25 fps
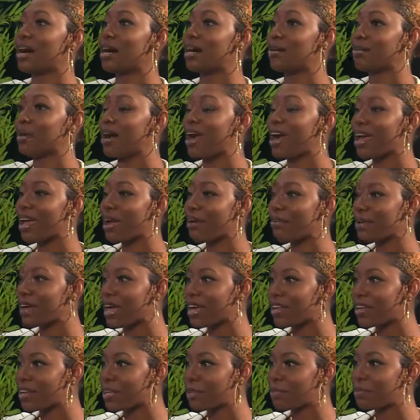I am
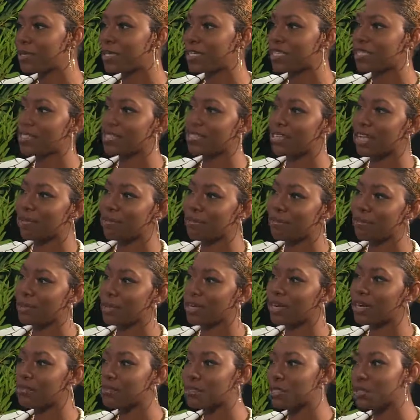kind of the person that
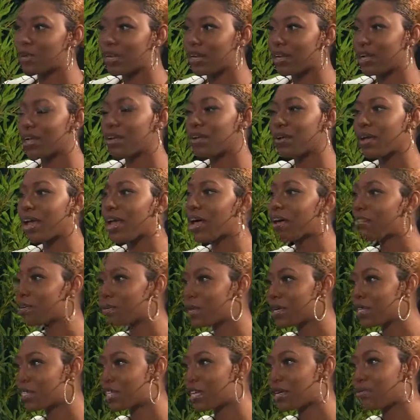people come to and they're like, okay, I have a
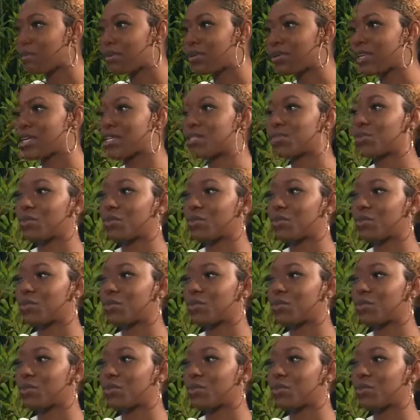question about this.